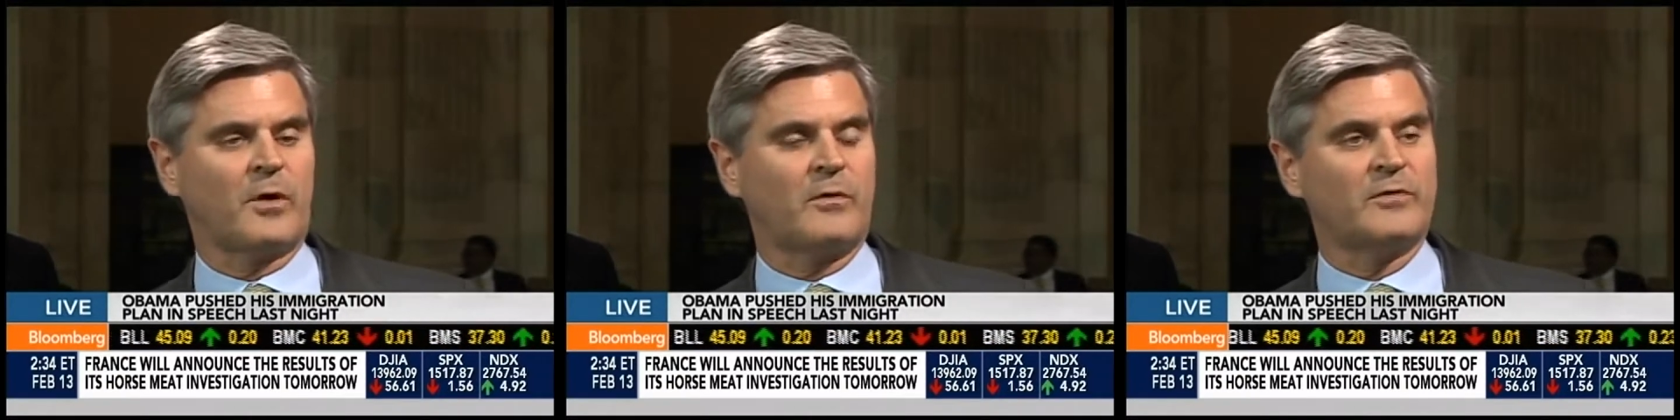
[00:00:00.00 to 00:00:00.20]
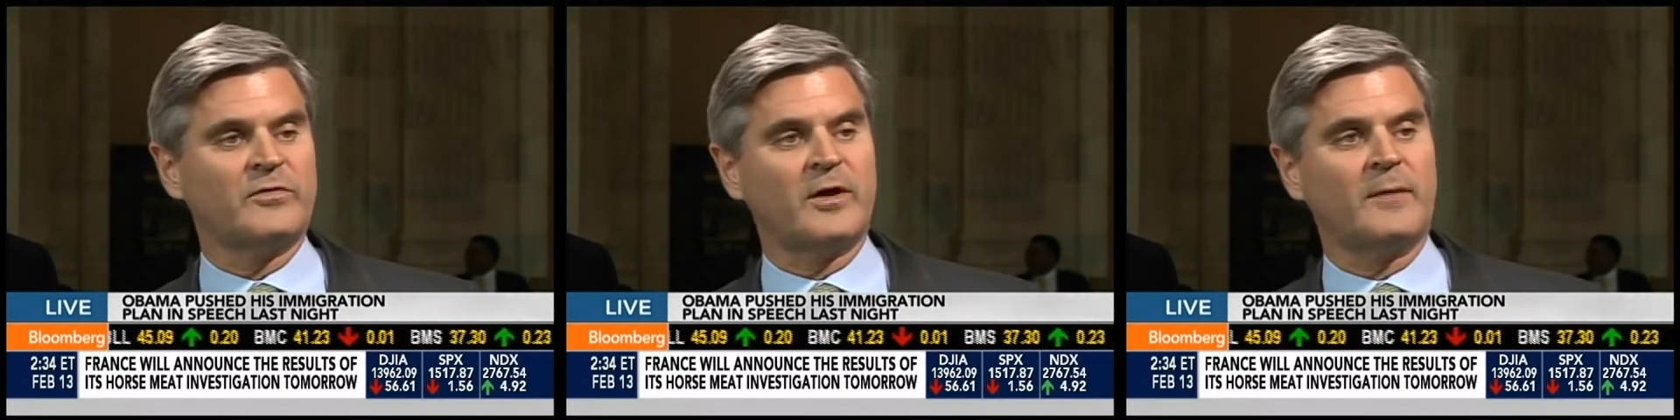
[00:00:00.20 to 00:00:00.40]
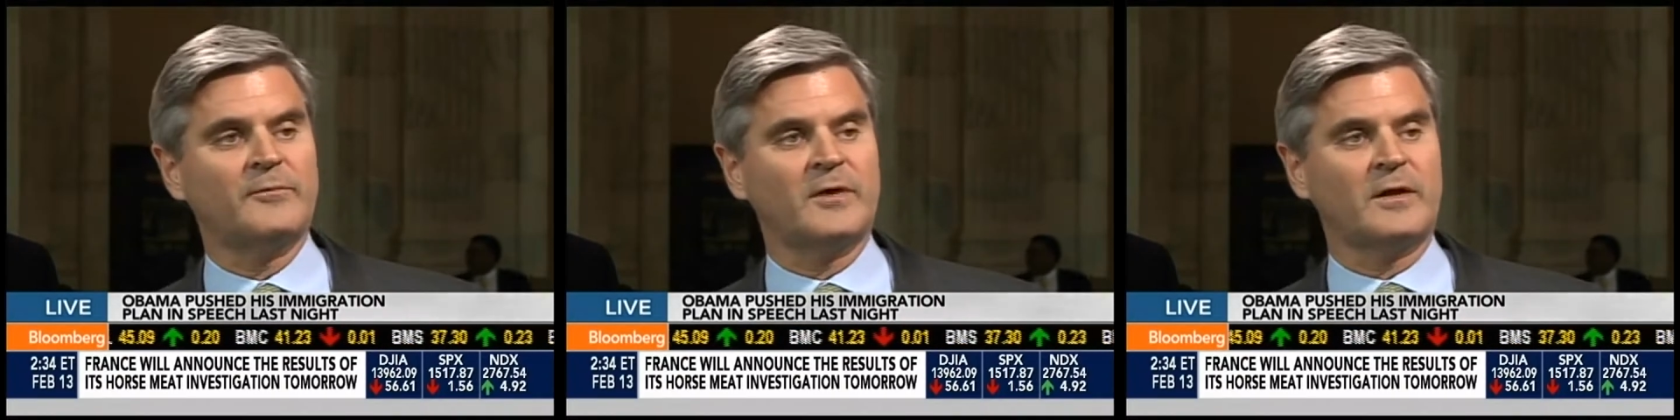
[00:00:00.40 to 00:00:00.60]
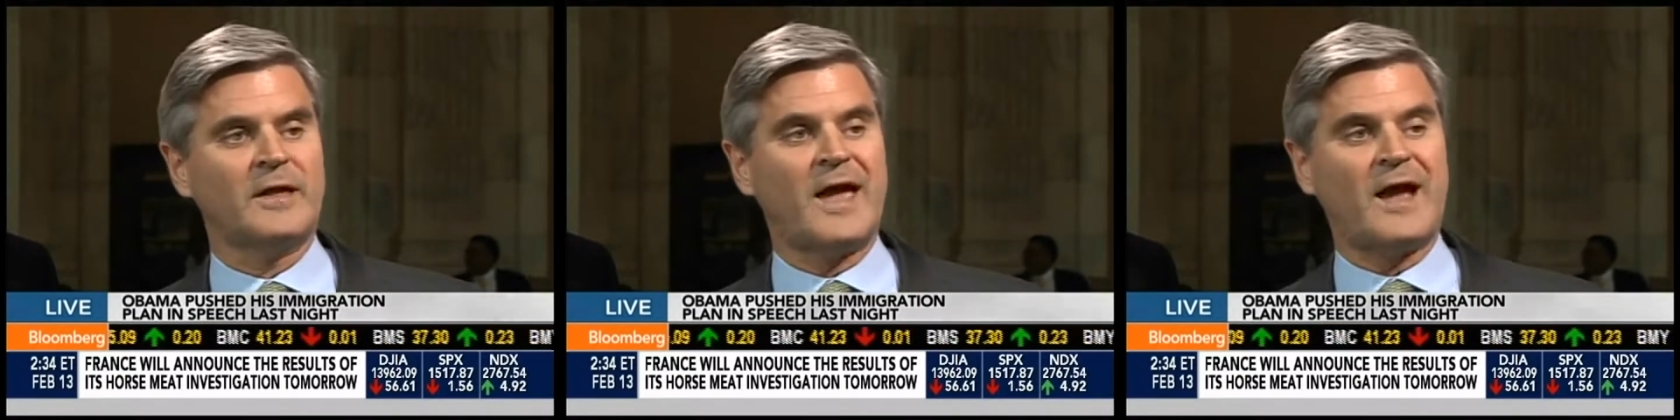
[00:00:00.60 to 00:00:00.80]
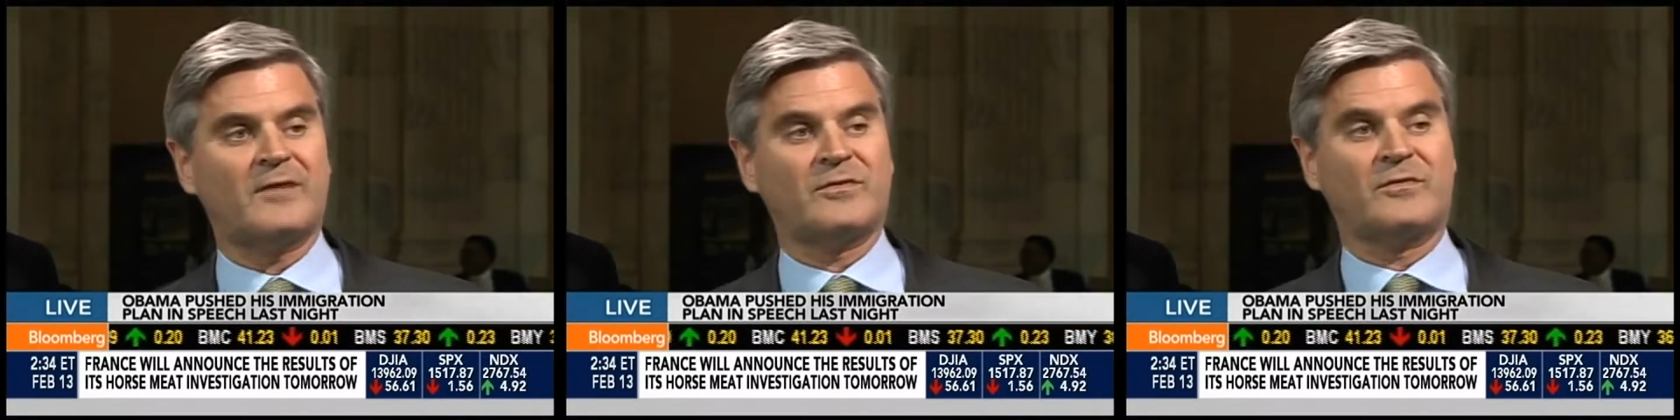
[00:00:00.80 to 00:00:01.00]
which helped on
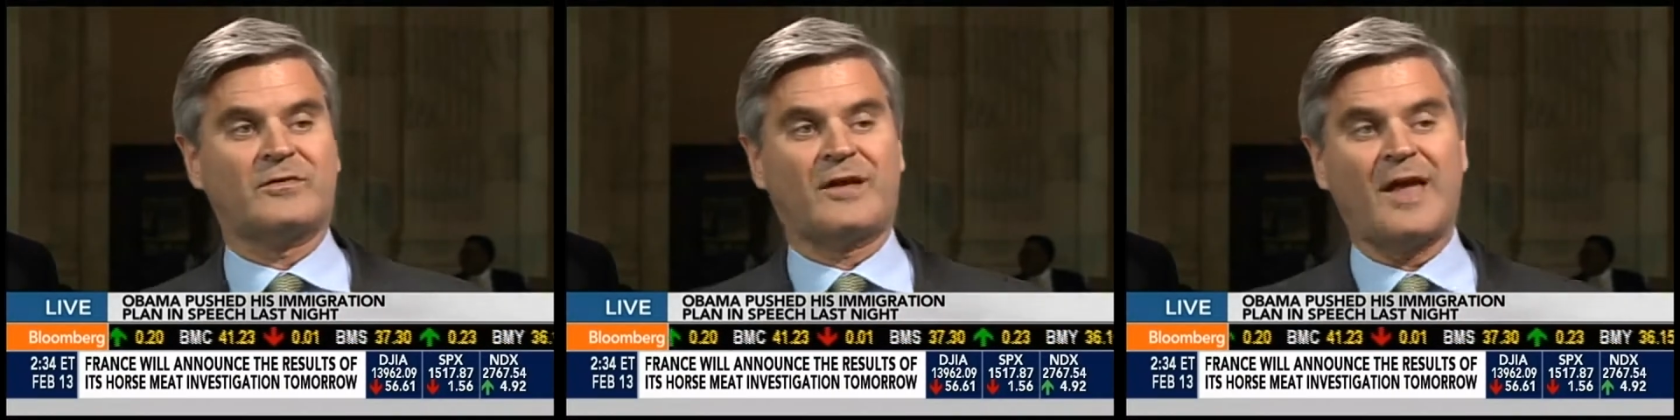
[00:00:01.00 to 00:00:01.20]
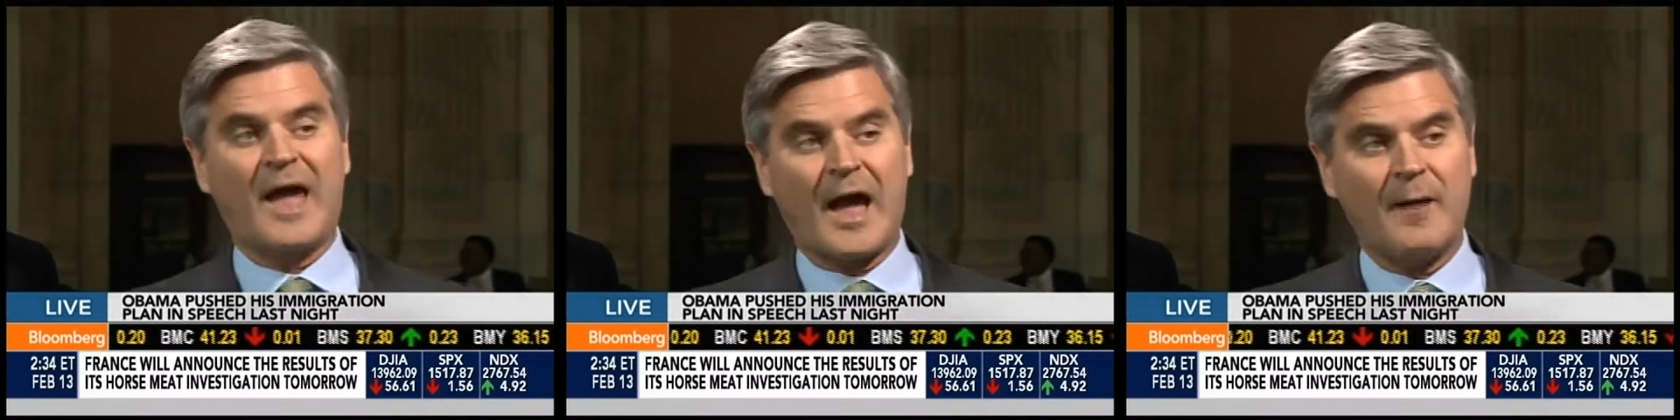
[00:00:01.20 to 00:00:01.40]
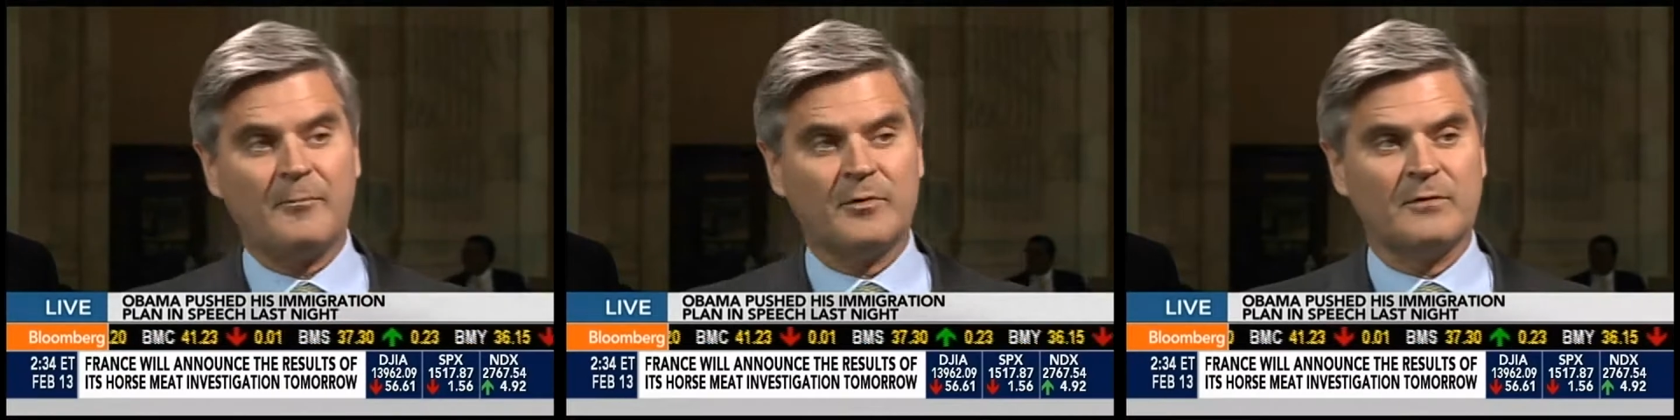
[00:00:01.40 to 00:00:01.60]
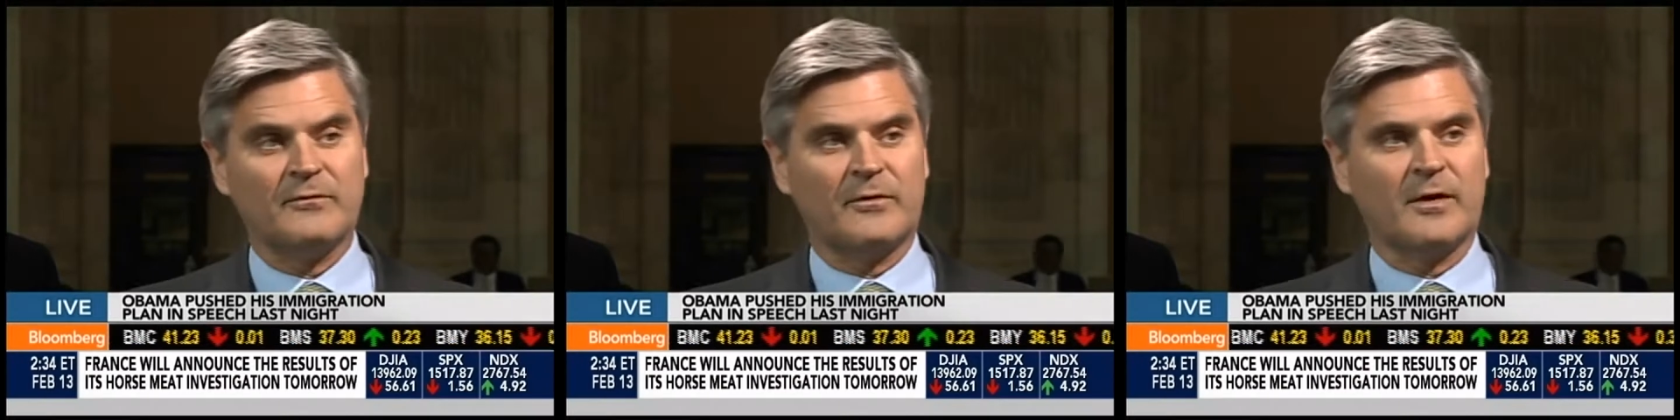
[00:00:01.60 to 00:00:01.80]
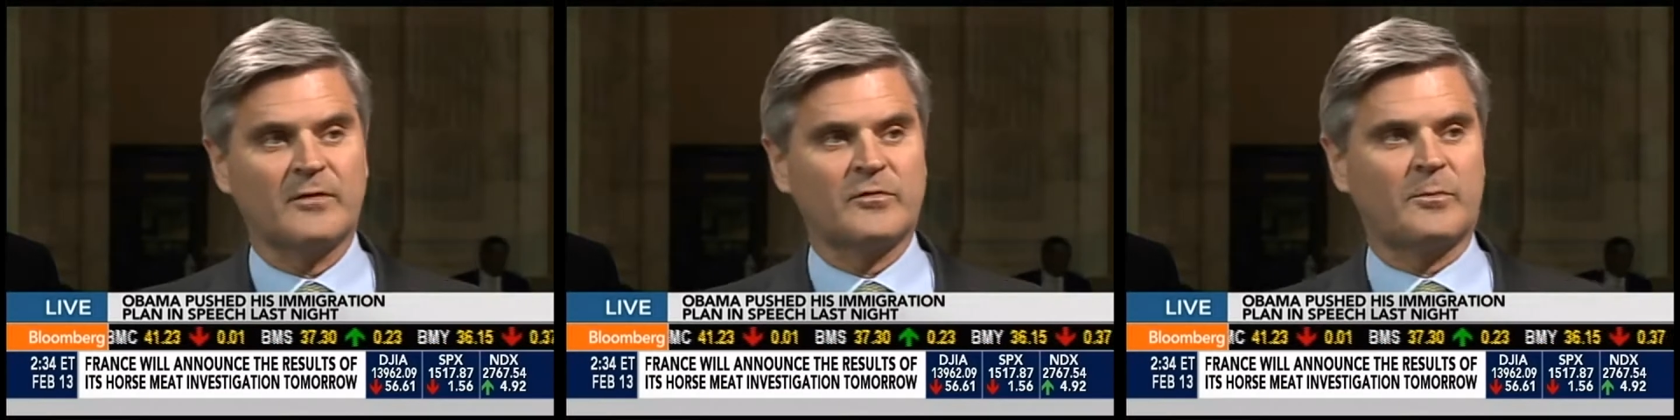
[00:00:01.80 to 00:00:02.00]
access to capital
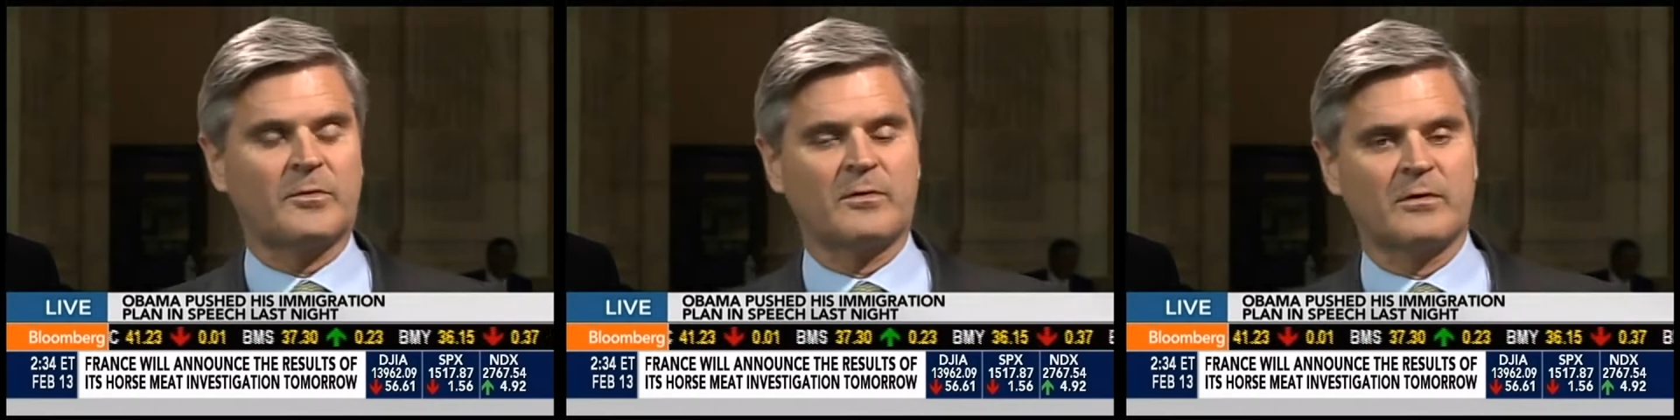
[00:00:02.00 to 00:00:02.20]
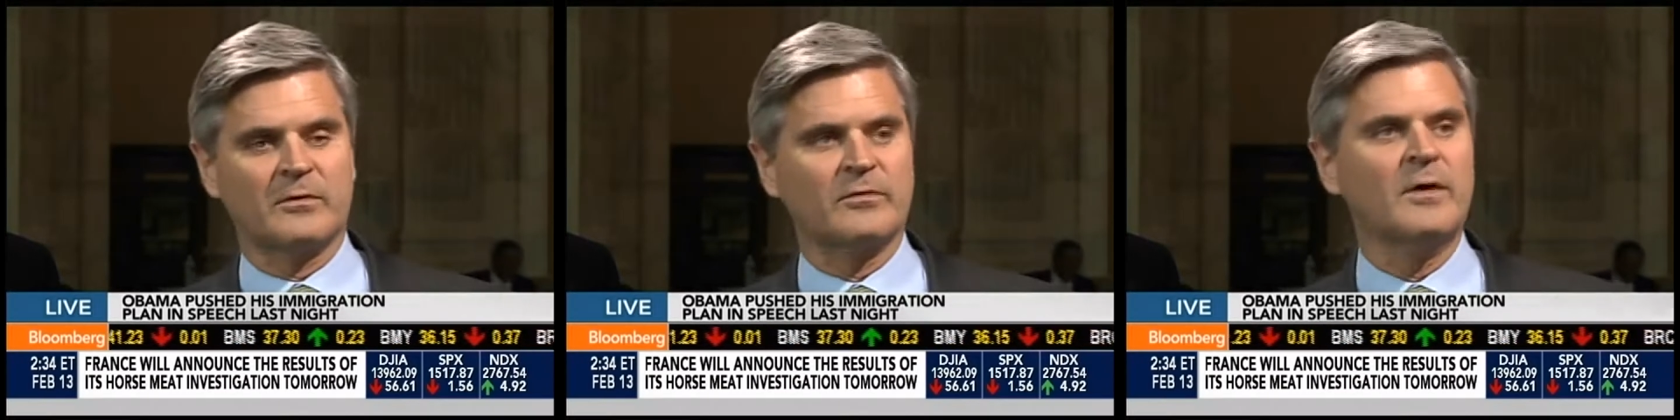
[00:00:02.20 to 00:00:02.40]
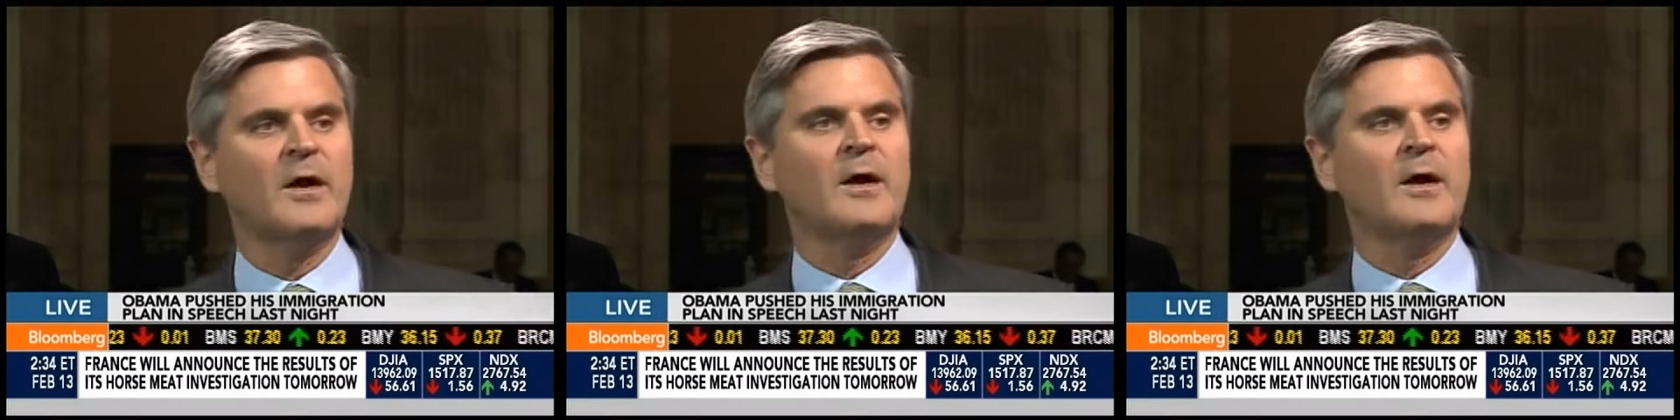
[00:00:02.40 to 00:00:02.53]
for entrepreneurs.